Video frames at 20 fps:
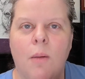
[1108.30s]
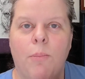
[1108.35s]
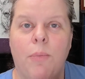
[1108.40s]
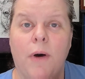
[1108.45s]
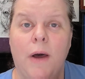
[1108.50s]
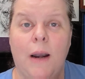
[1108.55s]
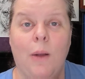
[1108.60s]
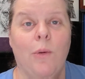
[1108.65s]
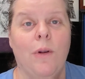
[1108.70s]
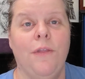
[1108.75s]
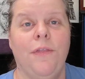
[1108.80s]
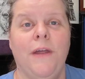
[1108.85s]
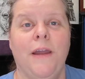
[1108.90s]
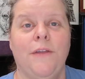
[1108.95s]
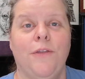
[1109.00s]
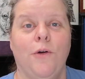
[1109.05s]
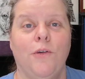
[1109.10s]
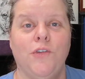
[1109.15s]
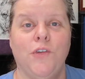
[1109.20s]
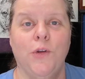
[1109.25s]
but I want to
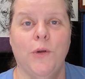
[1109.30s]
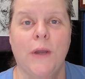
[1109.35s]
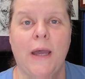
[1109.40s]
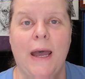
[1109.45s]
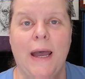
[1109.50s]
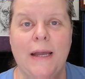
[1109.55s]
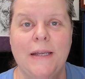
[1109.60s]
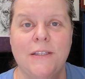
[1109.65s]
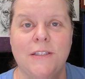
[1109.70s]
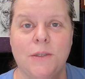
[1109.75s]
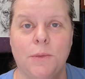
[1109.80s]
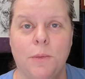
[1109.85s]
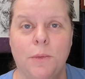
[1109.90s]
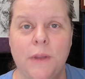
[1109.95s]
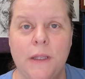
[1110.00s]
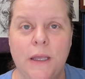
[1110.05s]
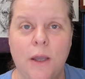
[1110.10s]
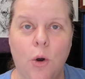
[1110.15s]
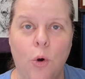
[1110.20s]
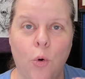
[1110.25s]
thank those of you guys. Some of
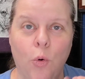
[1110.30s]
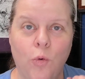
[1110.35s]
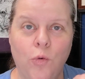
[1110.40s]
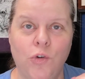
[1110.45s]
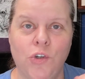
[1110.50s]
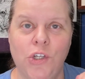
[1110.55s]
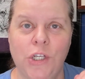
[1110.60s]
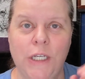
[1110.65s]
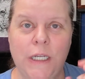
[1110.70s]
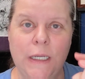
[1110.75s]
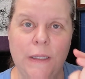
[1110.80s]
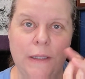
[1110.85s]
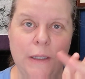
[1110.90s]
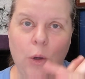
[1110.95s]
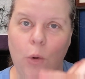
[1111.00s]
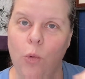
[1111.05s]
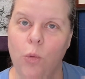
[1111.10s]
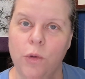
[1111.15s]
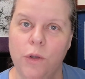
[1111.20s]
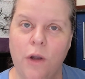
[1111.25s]
the OG, the
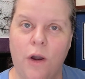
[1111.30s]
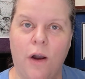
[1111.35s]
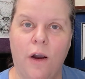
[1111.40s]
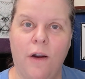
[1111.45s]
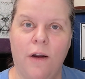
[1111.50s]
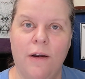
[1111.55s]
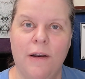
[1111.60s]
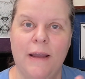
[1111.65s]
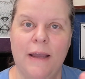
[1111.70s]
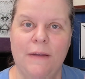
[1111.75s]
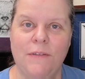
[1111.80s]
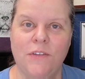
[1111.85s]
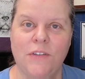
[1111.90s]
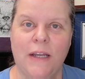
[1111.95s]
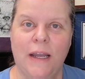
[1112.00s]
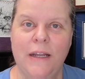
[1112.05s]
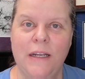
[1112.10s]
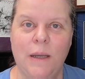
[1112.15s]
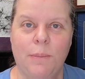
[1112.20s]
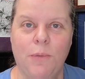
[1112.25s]
old guard, have
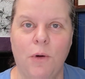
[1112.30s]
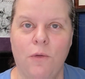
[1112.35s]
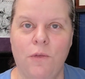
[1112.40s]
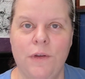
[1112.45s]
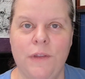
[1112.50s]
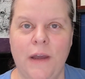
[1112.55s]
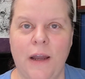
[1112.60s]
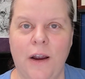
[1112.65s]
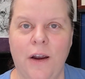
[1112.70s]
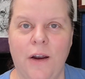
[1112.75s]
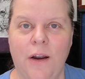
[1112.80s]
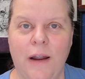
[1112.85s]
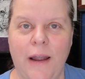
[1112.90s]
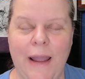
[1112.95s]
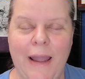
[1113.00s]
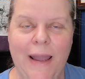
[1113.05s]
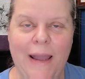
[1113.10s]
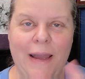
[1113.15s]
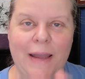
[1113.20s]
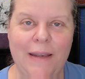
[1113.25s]
signed up over there,
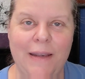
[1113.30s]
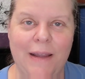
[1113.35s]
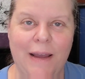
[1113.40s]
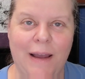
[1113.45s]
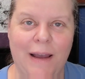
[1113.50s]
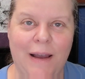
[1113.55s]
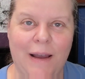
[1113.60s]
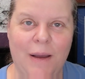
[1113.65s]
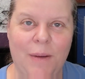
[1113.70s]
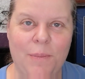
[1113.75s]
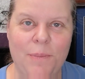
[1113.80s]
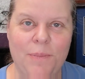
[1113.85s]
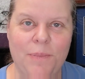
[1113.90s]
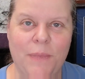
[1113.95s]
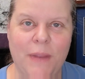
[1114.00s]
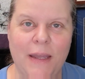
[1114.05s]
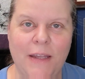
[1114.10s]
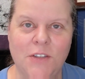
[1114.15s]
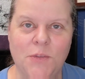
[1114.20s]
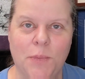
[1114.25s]
and
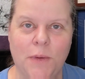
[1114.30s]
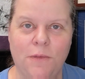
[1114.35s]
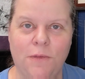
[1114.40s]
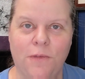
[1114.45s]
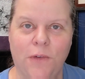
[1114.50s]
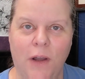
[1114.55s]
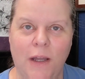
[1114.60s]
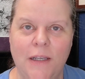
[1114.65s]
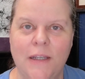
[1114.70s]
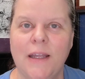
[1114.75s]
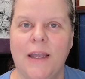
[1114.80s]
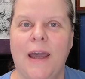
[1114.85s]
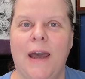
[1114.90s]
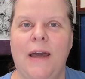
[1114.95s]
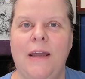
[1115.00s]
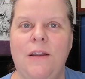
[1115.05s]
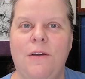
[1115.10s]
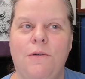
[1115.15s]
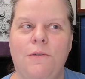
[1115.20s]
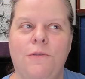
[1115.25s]
it's been fun to
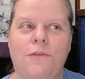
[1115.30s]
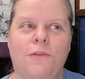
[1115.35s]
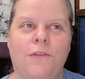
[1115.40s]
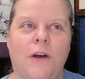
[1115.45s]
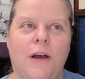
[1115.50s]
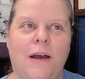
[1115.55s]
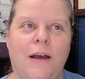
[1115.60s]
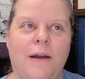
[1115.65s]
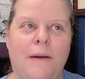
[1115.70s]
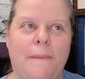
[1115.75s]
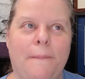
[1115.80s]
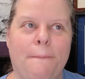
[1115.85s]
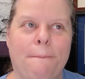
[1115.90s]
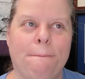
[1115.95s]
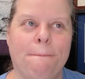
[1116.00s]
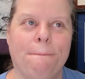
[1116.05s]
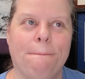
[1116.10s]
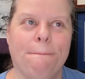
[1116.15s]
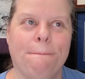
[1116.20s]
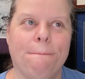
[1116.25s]
kind of
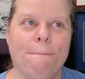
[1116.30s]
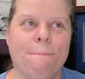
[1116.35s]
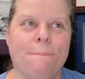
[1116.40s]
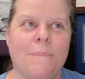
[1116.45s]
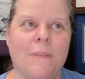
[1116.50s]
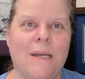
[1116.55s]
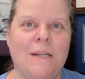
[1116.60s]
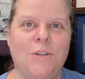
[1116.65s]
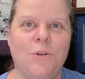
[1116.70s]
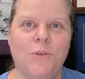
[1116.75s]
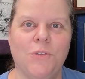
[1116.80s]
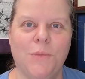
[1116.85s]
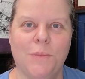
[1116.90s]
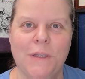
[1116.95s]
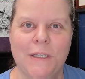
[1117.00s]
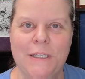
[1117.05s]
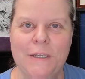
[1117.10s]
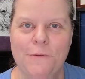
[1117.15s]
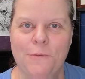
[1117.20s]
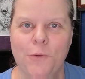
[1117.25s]
do
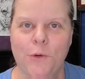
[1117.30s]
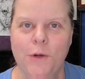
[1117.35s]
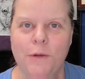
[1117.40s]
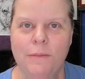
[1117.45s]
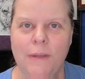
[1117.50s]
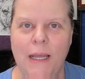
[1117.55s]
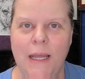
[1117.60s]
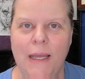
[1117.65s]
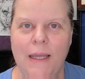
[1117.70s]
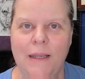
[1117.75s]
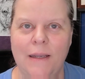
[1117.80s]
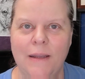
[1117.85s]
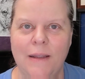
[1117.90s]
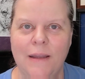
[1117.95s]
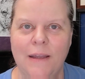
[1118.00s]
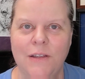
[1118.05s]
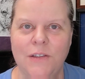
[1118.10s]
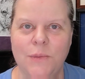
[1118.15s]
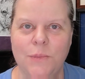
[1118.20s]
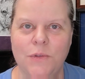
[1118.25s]
something different and
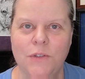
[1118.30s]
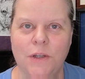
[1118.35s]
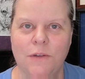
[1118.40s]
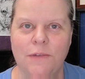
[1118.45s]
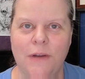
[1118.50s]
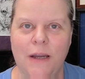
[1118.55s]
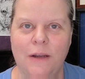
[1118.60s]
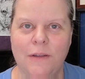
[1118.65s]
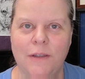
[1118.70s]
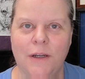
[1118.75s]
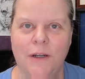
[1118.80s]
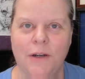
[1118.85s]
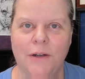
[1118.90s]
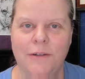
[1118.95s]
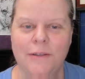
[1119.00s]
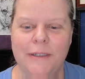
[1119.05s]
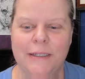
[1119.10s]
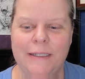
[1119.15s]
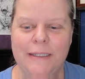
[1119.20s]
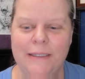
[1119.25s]
get some stuff out there.
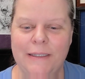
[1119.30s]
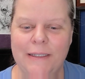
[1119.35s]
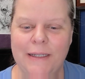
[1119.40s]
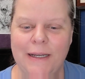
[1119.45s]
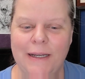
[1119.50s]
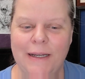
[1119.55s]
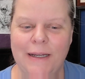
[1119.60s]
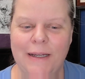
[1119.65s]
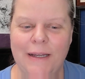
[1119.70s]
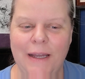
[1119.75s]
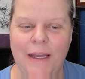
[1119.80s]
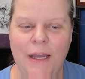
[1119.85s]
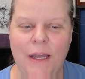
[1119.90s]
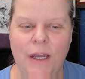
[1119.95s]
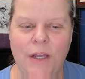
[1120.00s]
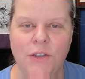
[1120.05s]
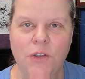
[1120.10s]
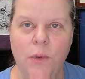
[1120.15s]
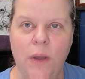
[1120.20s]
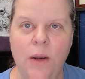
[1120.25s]
And
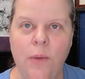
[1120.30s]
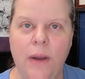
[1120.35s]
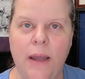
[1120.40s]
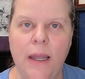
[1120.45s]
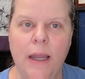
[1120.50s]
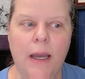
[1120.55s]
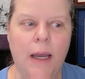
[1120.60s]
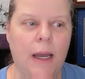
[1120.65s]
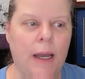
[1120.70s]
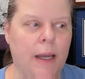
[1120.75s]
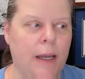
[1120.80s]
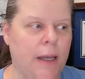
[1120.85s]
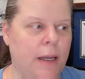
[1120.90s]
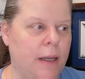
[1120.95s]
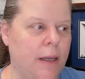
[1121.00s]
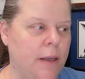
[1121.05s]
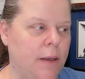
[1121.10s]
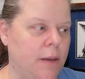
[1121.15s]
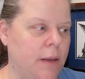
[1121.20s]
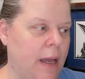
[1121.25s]
so anyway,
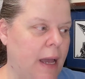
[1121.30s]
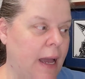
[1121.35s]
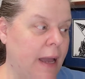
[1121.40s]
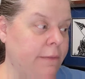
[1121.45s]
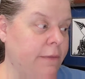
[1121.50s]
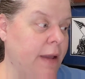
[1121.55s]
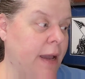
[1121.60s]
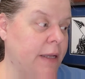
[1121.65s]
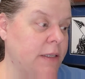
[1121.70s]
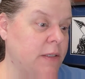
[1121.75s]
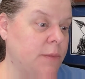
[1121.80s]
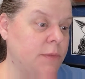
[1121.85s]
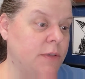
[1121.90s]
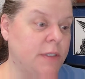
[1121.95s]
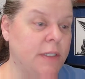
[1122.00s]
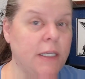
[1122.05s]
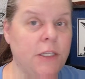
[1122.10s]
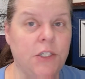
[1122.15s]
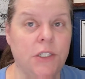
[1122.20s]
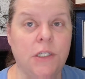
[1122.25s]
I've got some
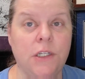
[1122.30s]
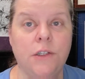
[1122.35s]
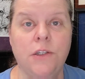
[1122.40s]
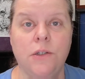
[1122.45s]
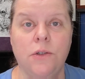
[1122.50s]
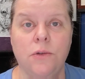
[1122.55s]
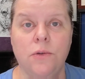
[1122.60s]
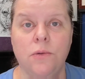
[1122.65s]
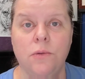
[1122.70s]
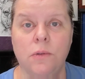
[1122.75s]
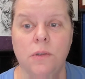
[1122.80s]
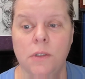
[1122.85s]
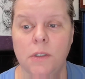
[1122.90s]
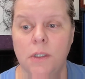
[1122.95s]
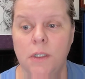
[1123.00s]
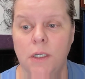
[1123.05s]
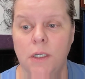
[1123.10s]
stitching to do.